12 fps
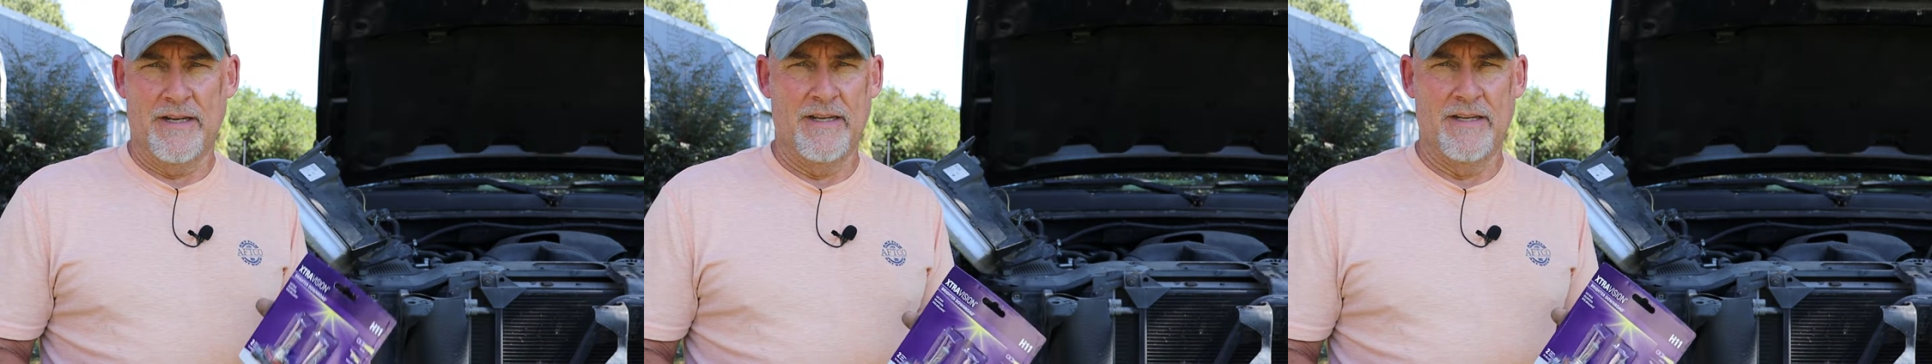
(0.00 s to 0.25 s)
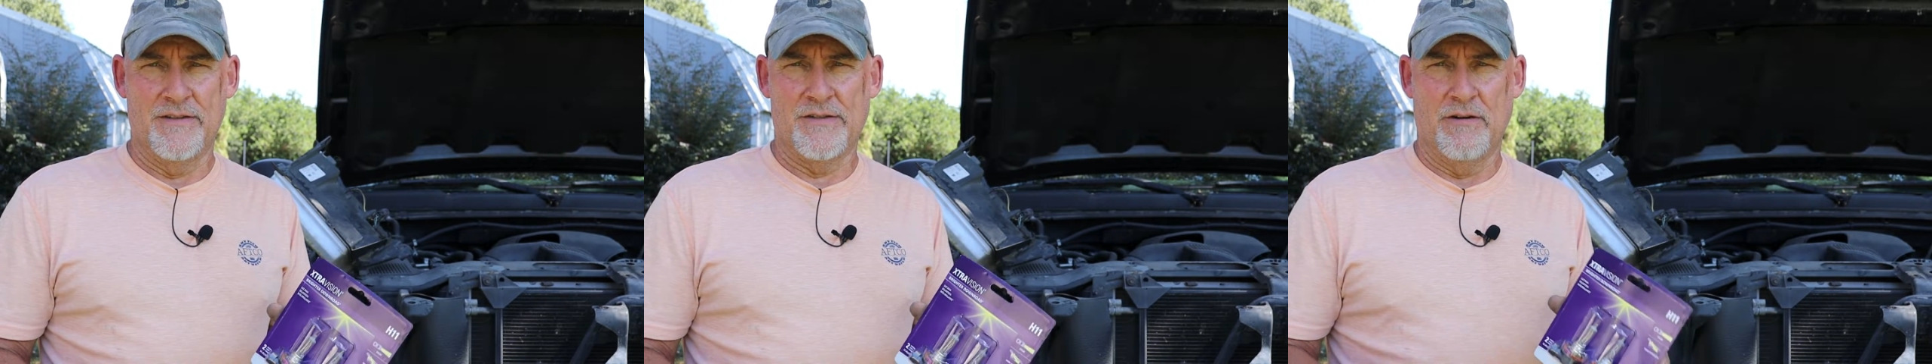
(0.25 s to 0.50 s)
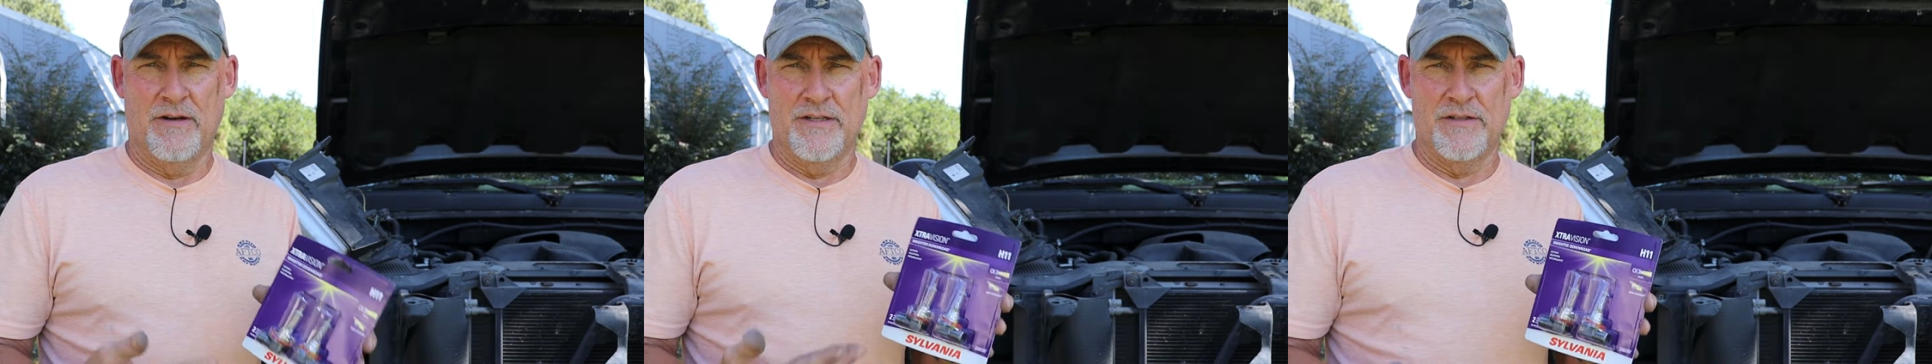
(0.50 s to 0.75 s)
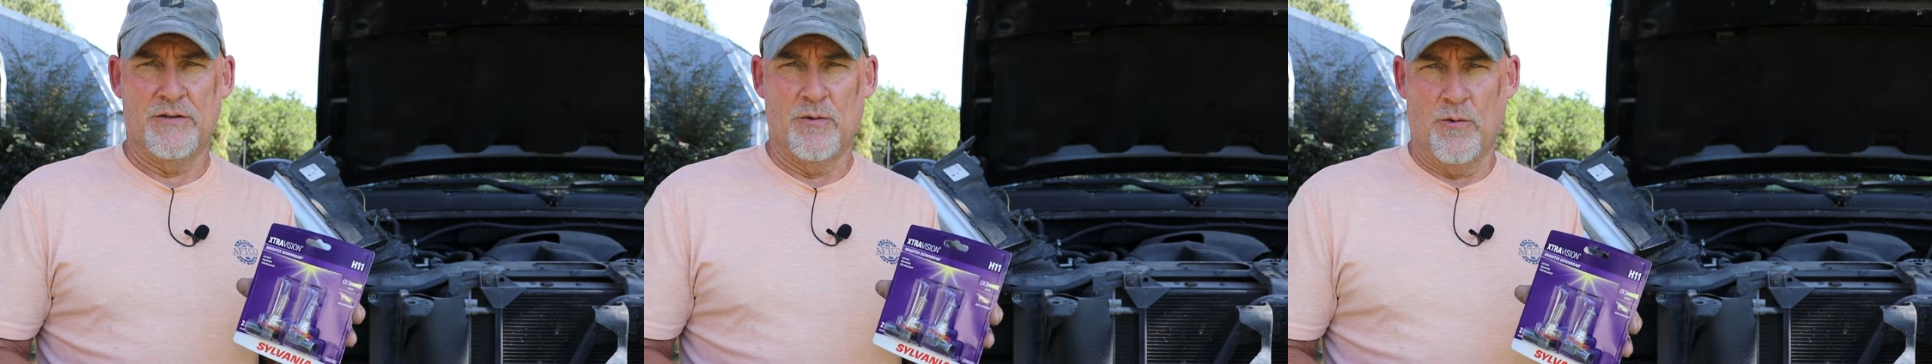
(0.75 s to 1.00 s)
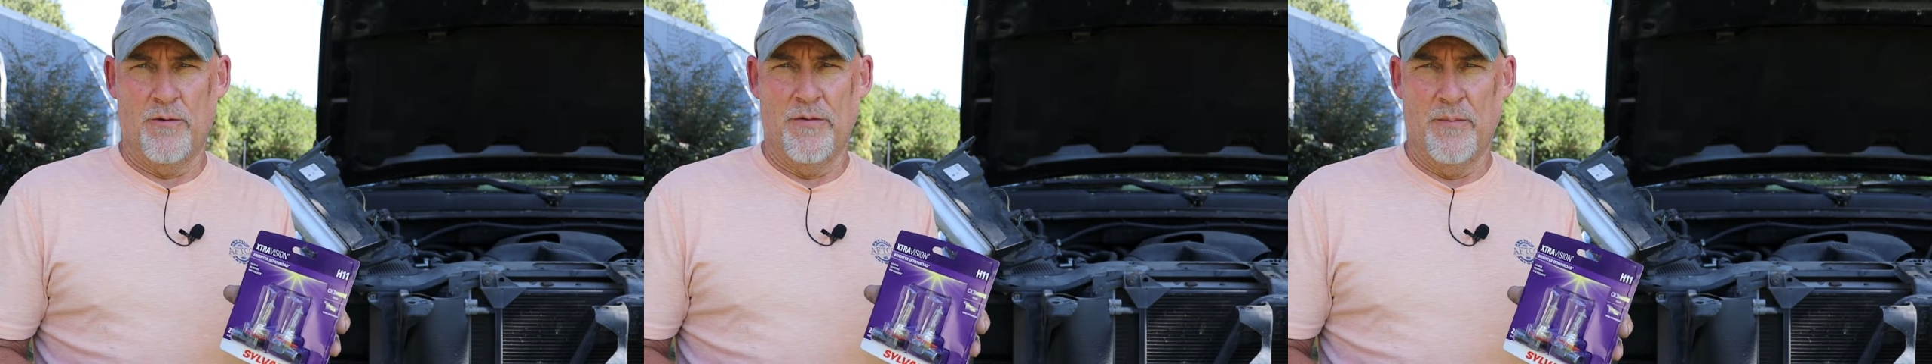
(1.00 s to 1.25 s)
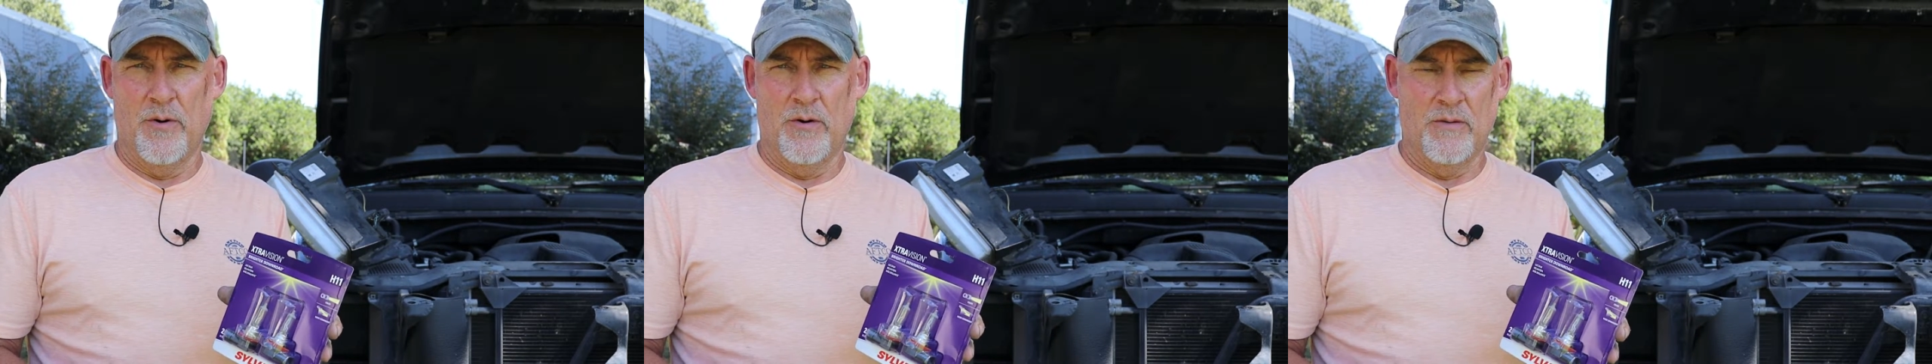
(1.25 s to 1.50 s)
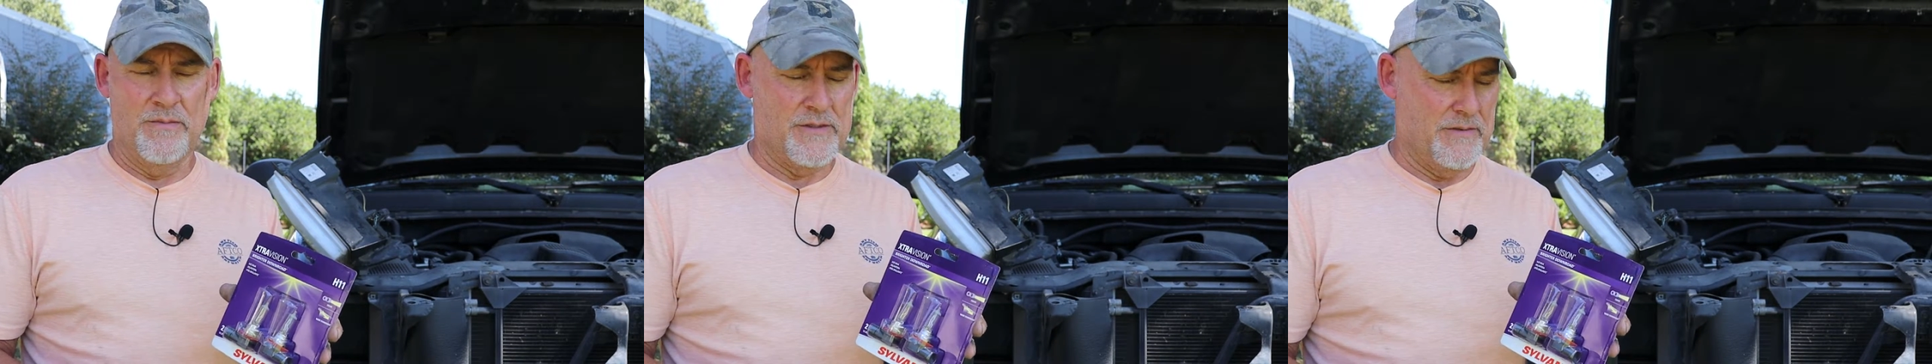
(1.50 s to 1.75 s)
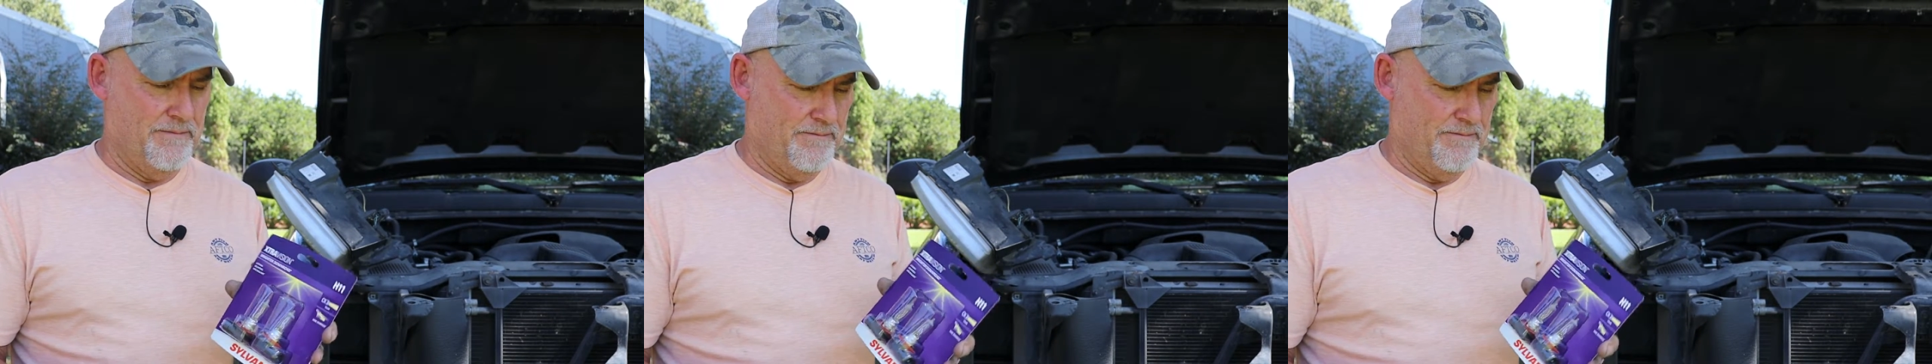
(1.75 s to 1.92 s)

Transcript: again, so I just ordered the bulbs.